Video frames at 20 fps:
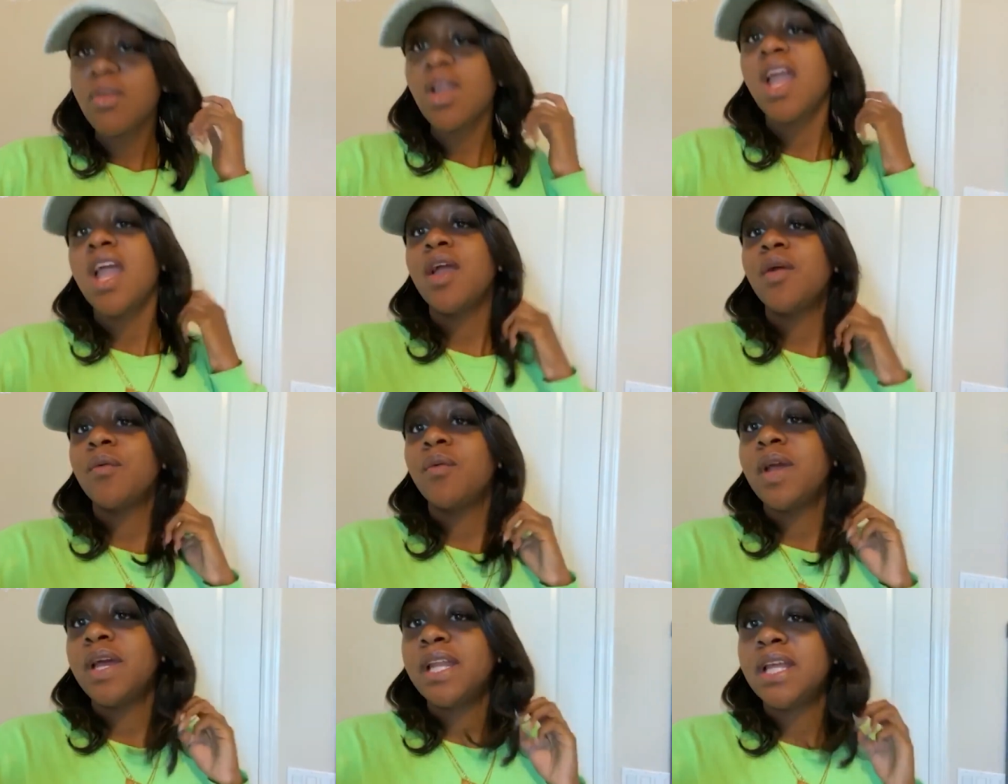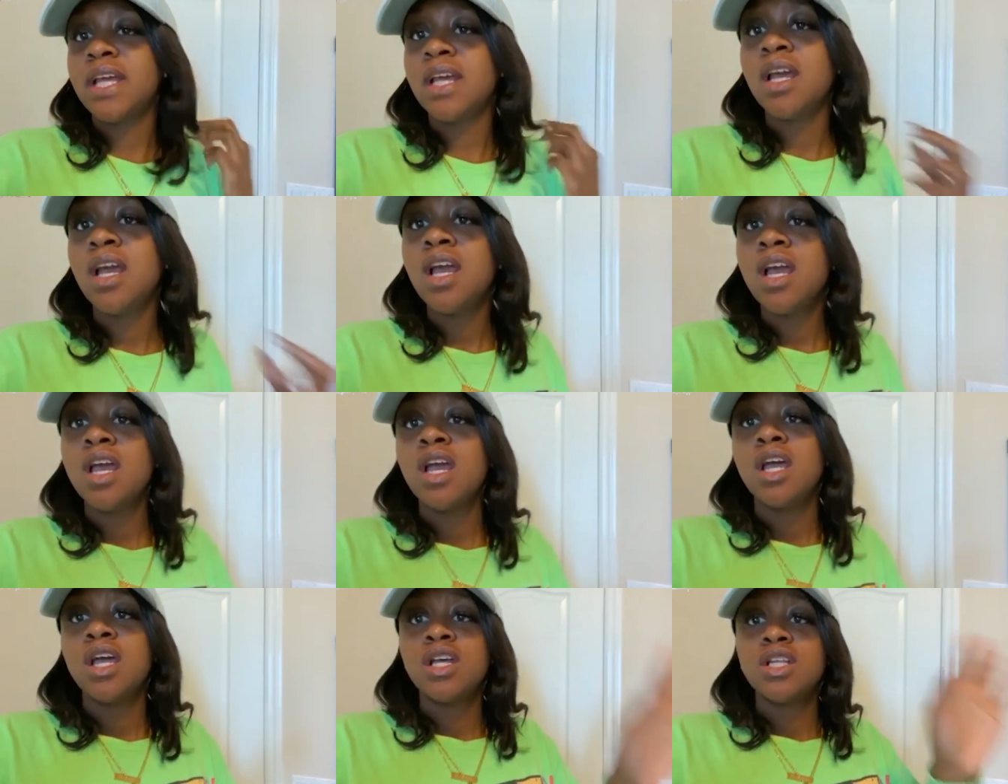and ready
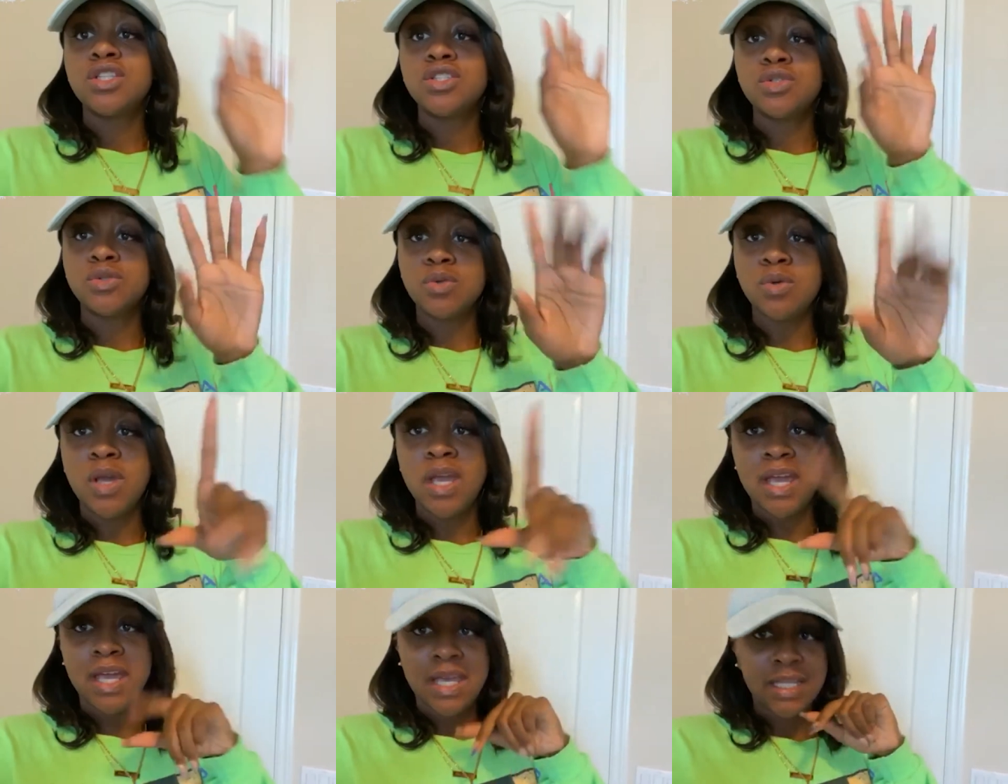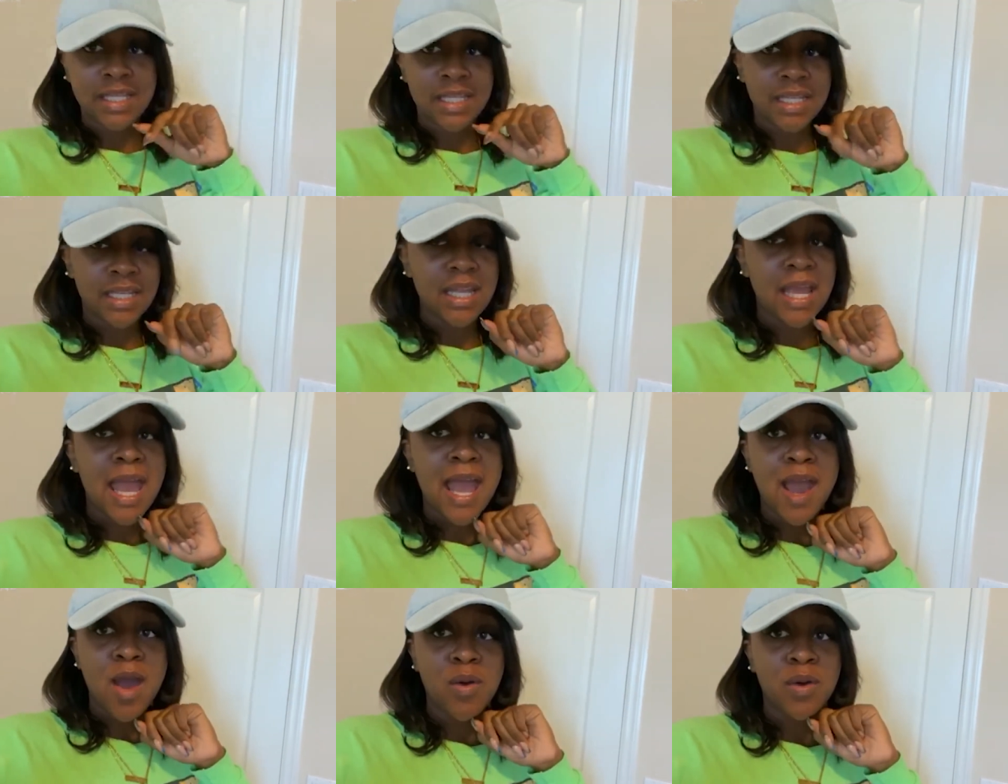to head
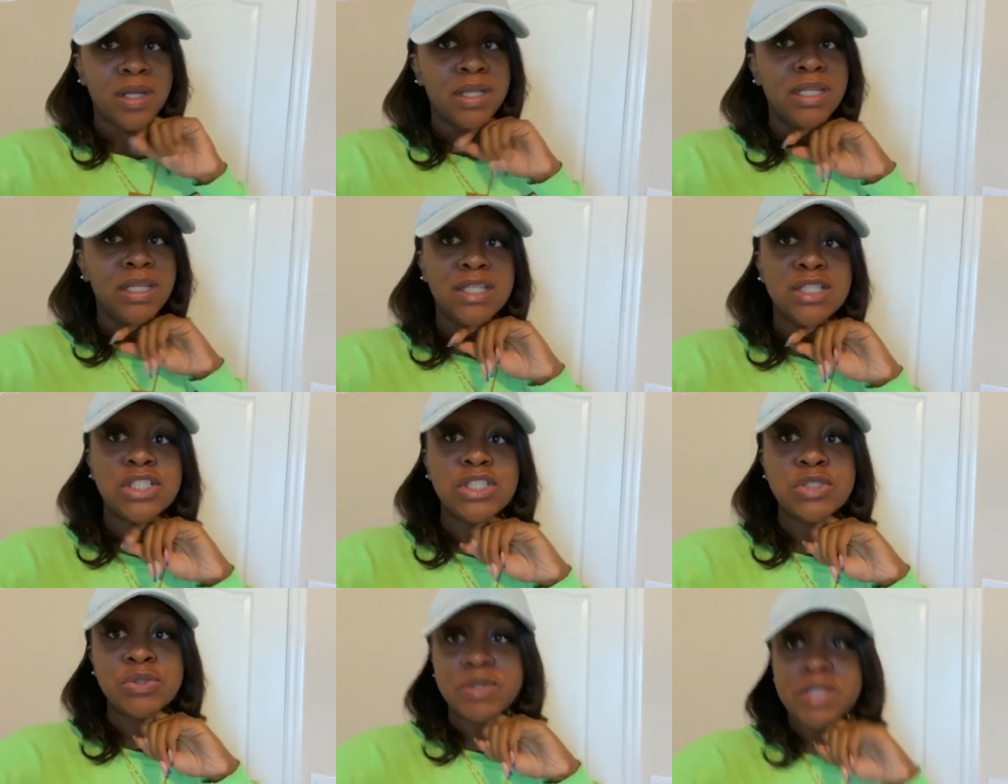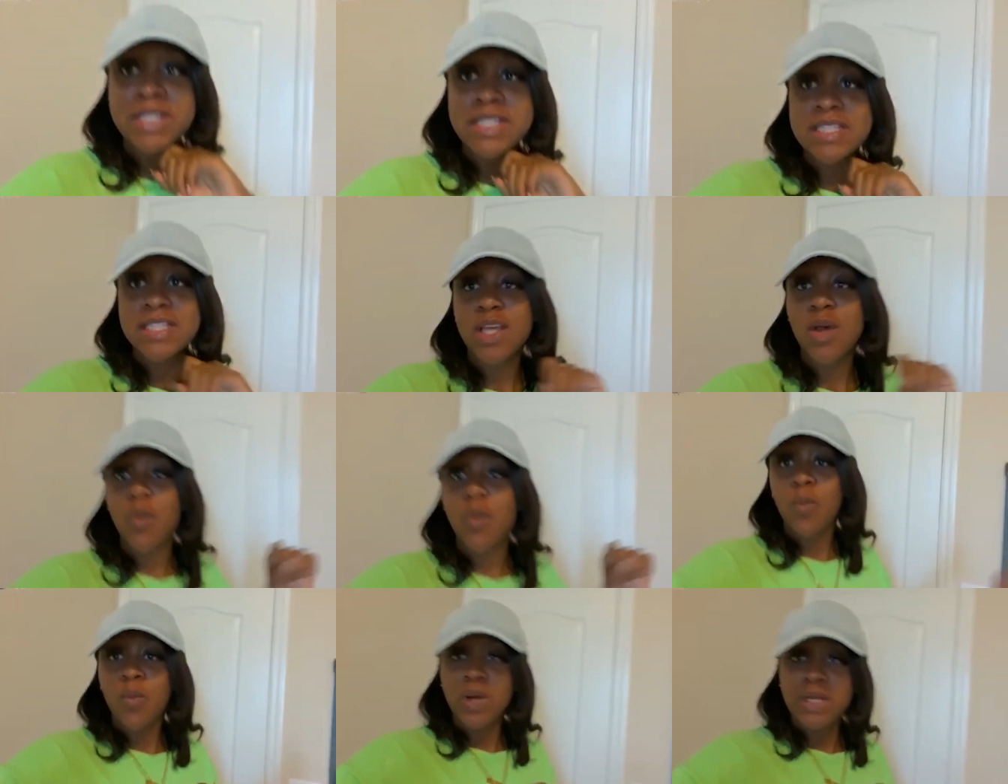out in these streets
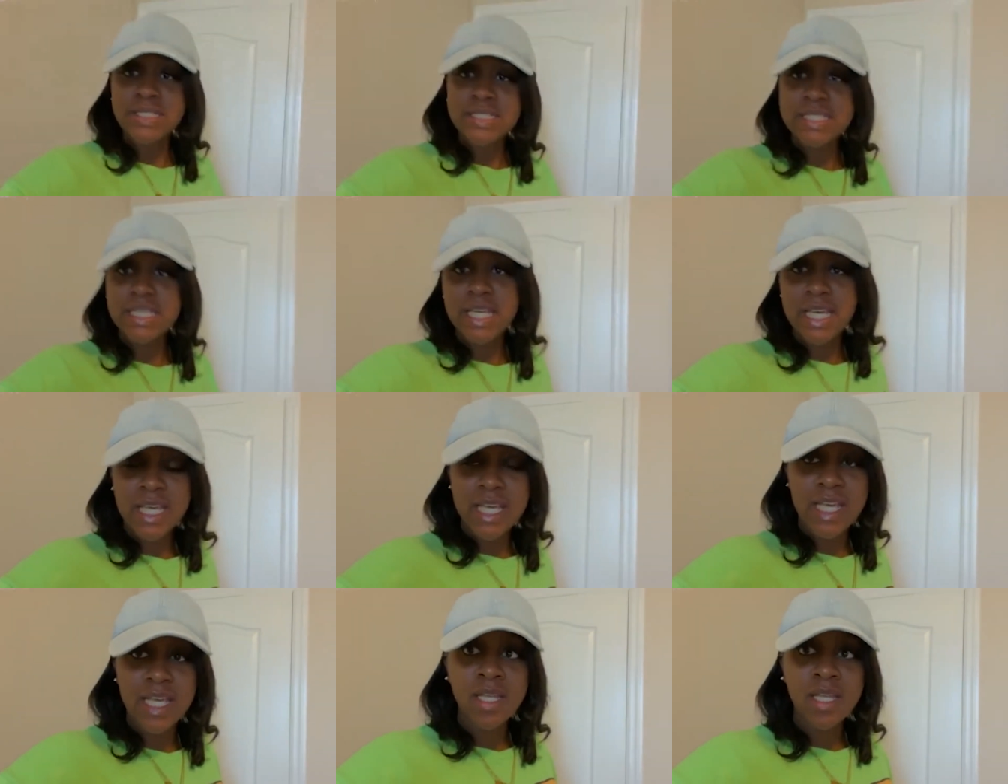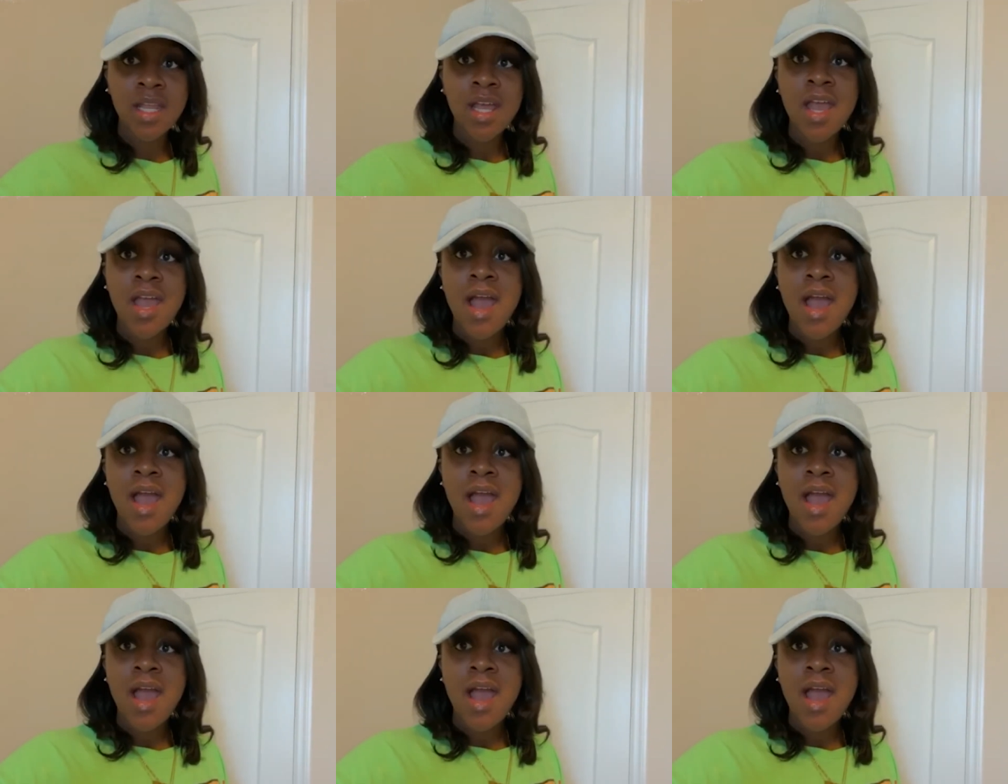once again.